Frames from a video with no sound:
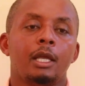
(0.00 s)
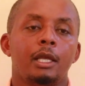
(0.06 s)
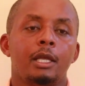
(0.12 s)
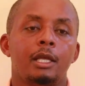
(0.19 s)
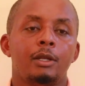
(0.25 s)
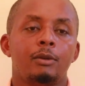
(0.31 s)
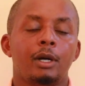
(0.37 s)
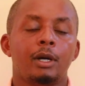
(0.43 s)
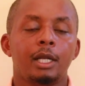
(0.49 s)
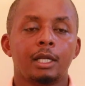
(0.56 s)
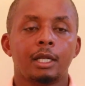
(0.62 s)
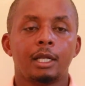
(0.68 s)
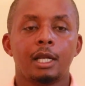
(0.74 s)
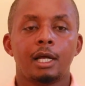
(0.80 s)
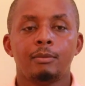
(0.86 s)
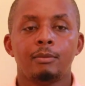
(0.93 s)
In 1
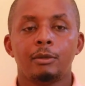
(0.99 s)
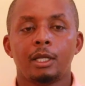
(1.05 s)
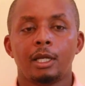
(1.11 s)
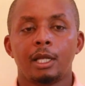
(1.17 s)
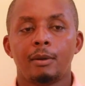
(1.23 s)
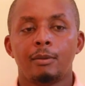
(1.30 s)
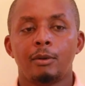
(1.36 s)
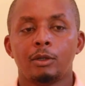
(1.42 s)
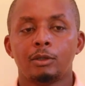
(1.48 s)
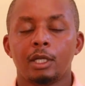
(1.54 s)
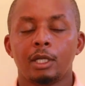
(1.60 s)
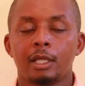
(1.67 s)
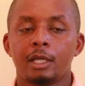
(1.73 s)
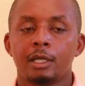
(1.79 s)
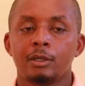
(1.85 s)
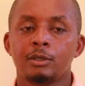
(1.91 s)
gram, there are about
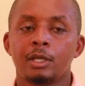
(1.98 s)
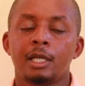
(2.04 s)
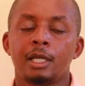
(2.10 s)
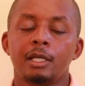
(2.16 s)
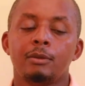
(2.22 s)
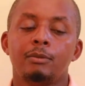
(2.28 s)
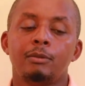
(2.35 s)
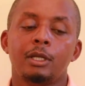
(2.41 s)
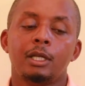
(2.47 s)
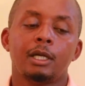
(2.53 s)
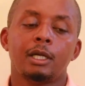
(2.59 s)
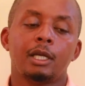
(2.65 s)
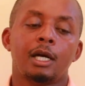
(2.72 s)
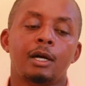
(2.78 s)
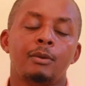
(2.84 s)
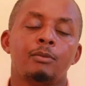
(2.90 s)
1,000
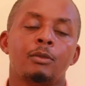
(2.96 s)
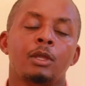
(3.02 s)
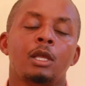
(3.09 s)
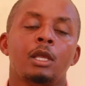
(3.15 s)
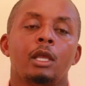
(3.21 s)
milligram.